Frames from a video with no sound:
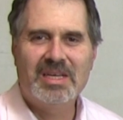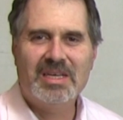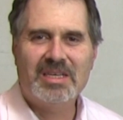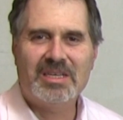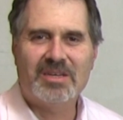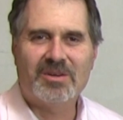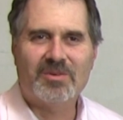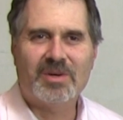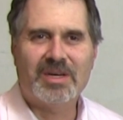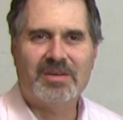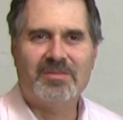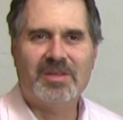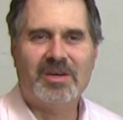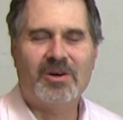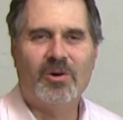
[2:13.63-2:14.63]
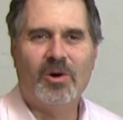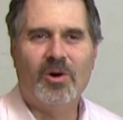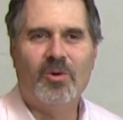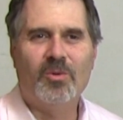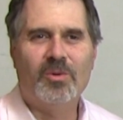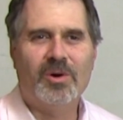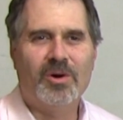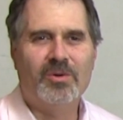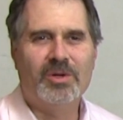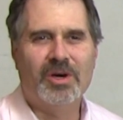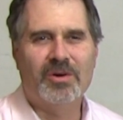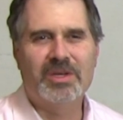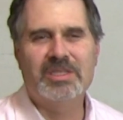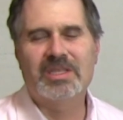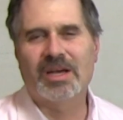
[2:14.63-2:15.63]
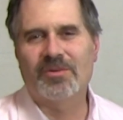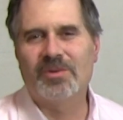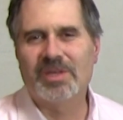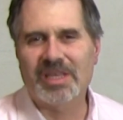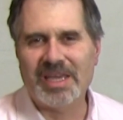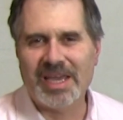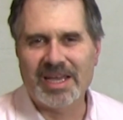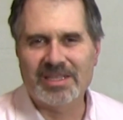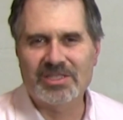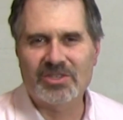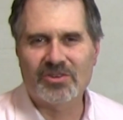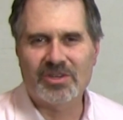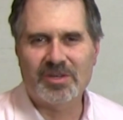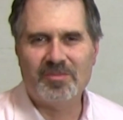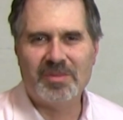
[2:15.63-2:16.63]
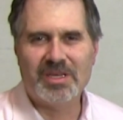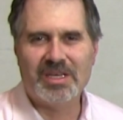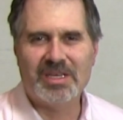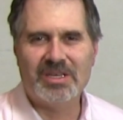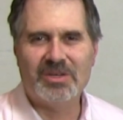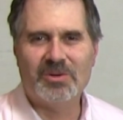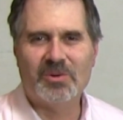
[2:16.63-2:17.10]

You know, uh, oh, oh, oh no, he's not really answering me,